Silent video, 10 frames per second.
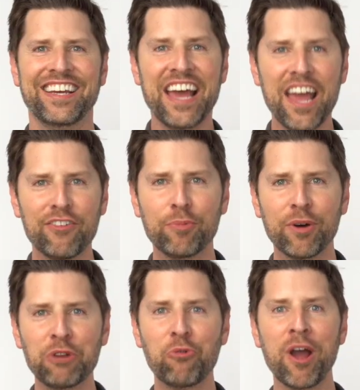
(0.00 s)
Hey
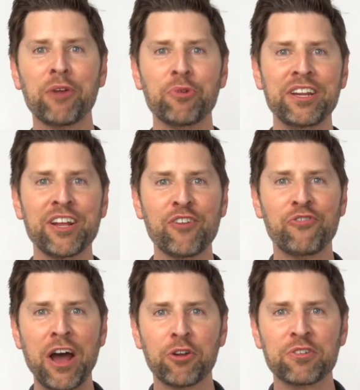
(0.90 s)
everybody, Ryan Whedon here,
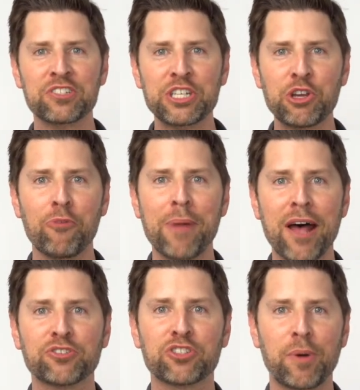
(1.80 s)
founder and CEO of
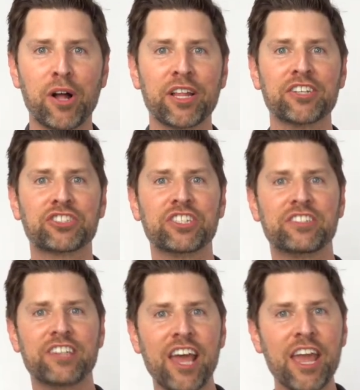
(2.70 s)
Masters of Balayage.
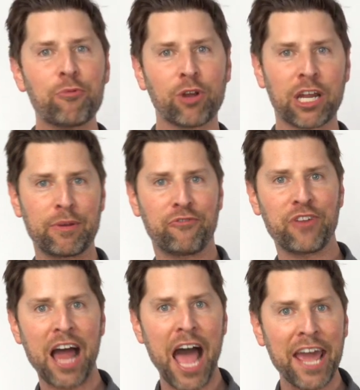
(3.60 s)
Today we're going to be
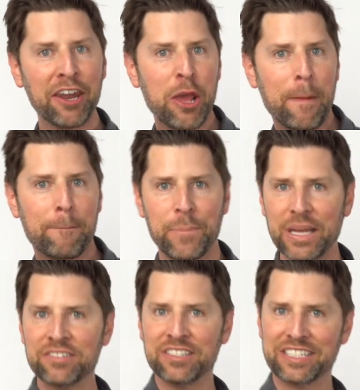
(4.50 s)
flying
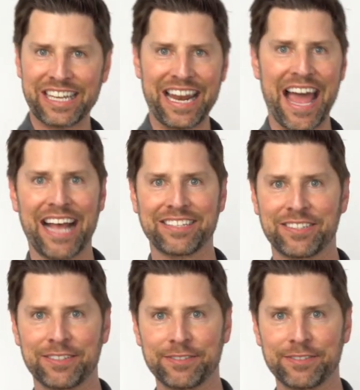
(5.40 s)
business class.